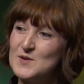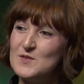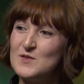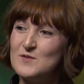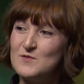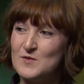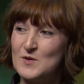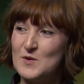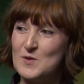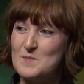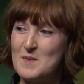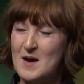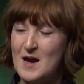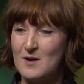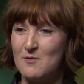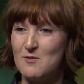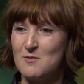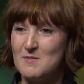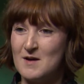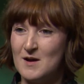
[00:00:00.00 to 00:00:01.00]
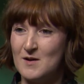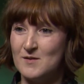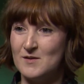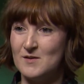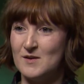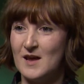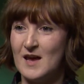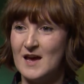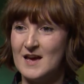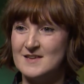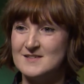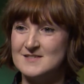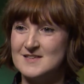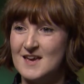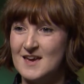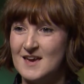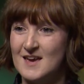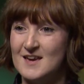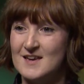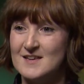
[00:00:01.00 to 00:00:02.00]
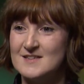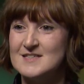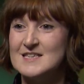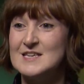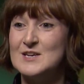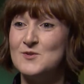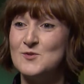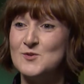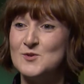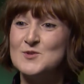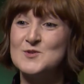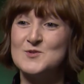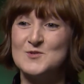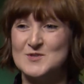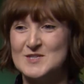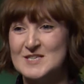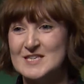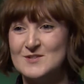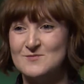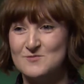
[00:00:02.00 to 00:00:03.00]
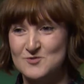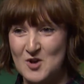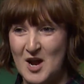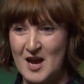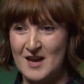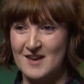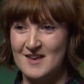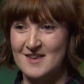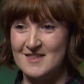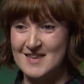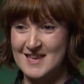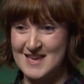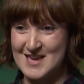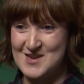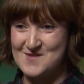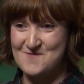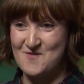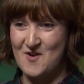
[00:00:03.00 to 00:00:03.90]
In the film, Aquaman has a seahorse or sea dragon that he